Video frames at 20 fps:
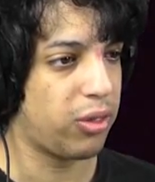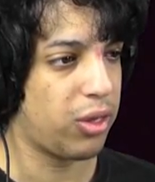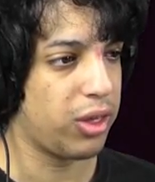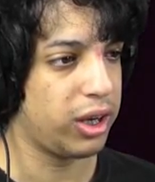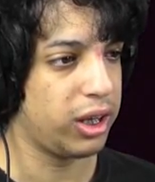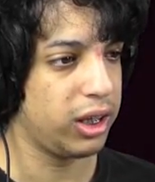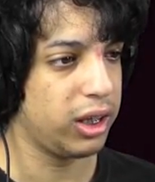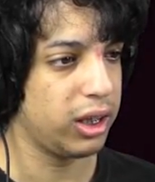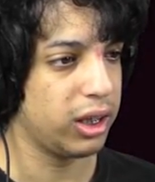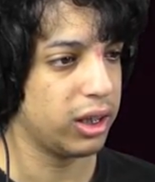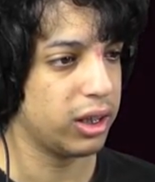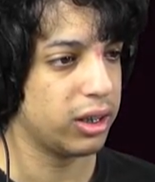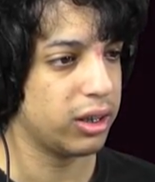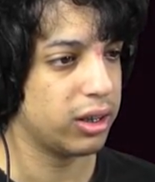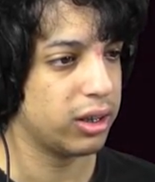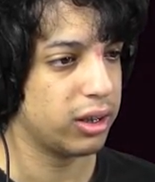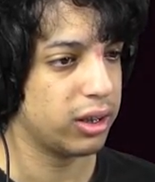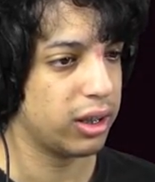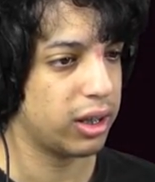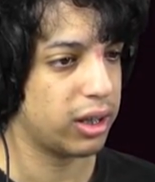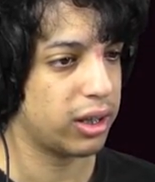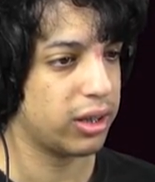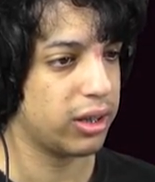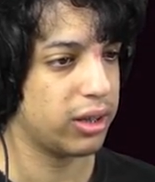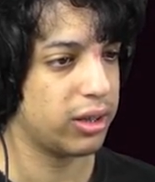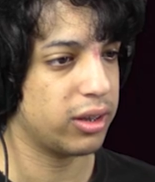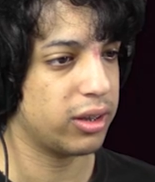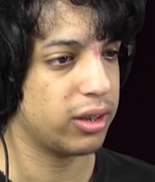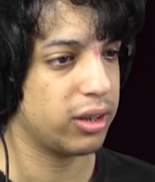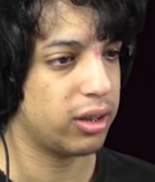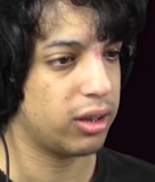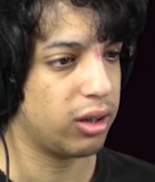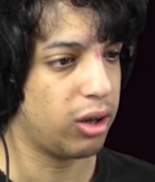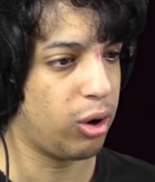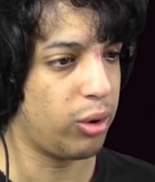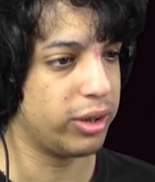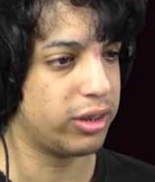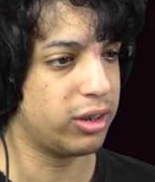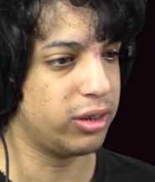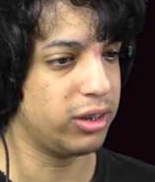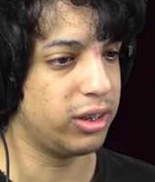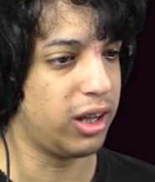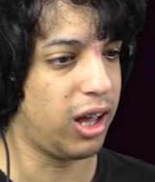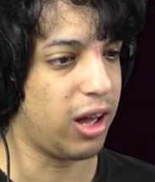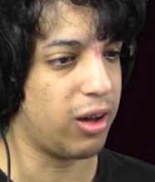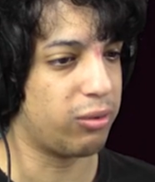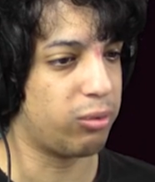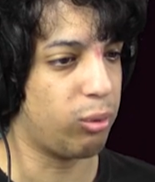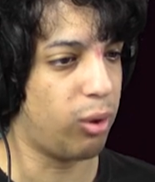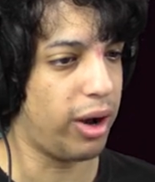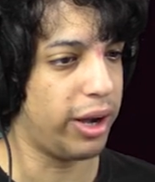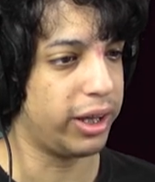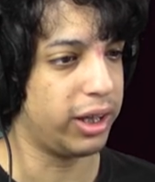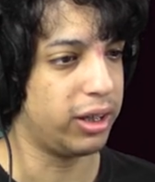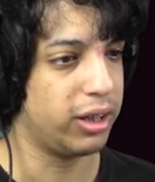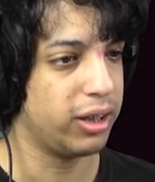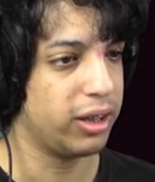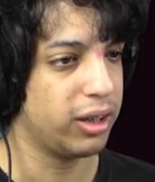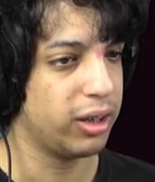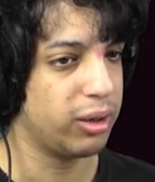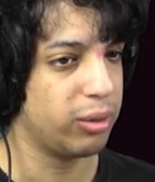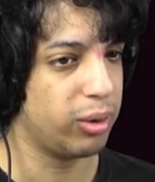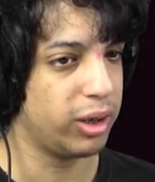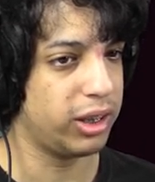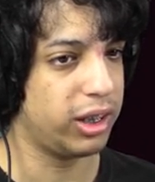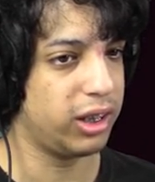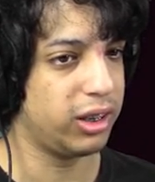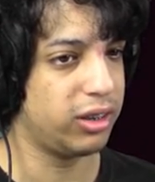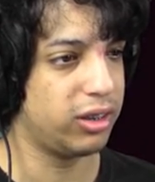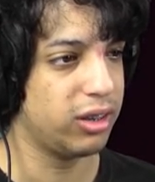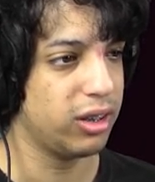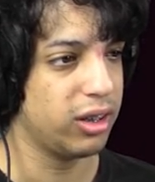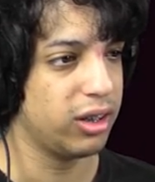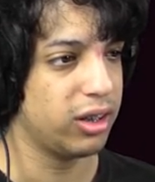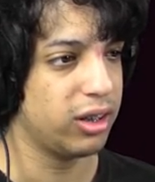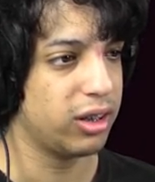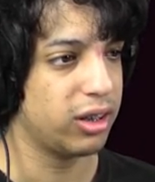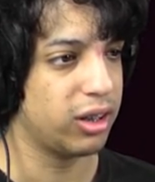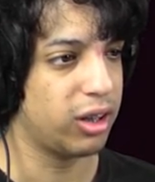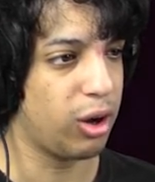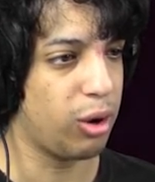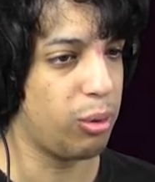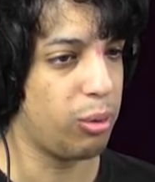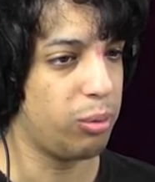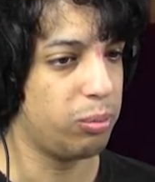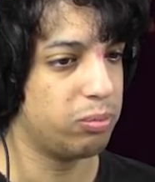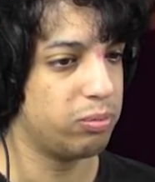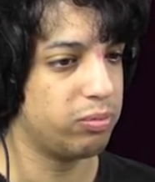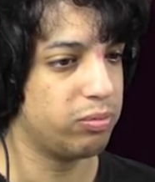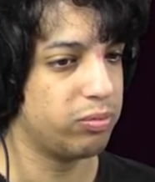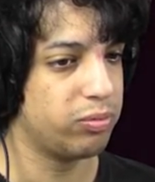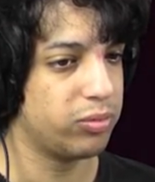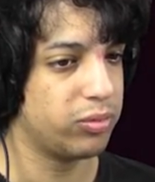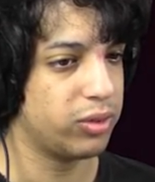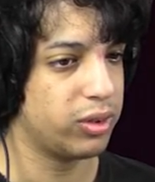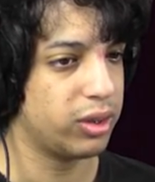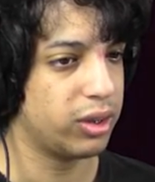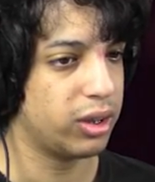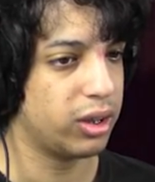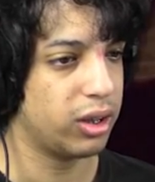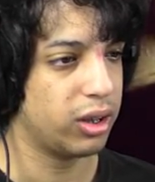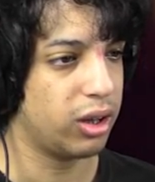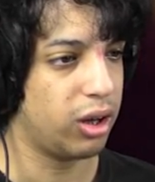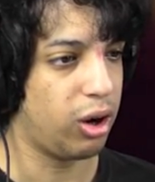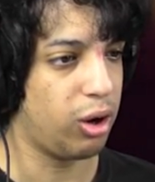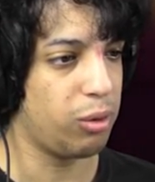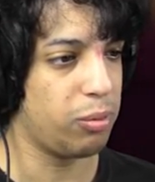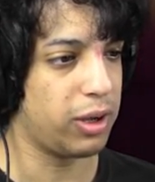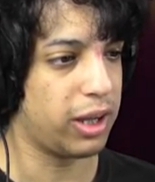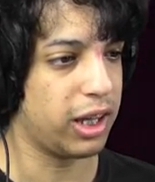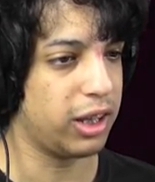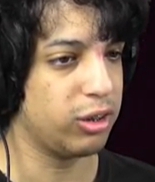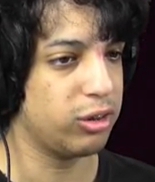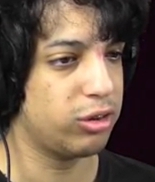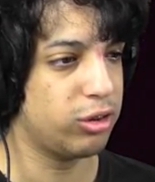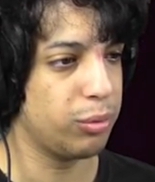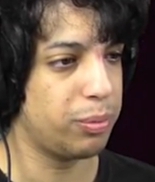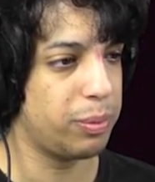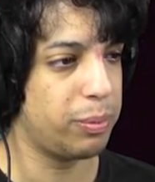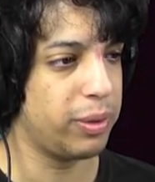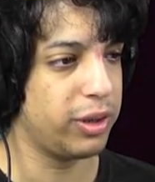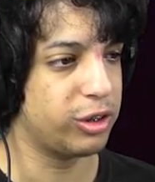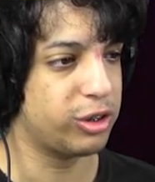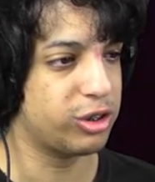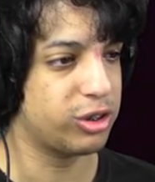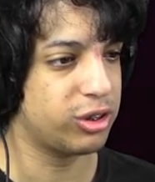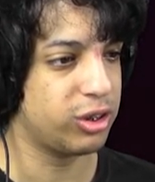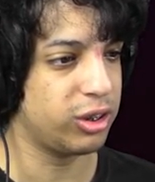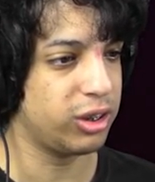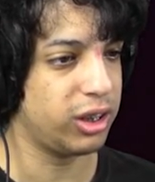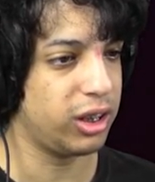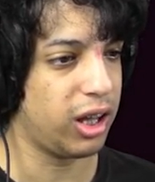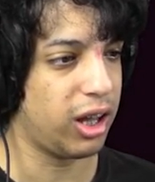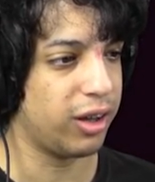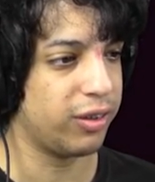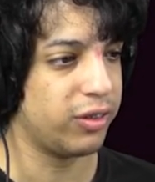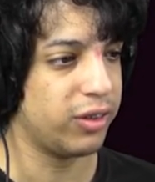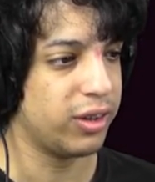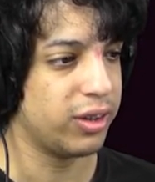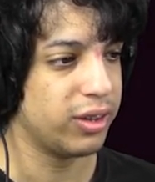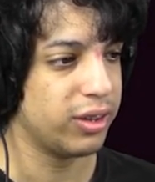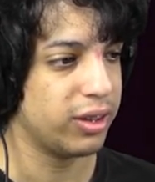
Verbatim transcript: thingy. Like, oh, I turned it off. Why? Why did it go? Oh my god, you stupid bitch. Turn it on.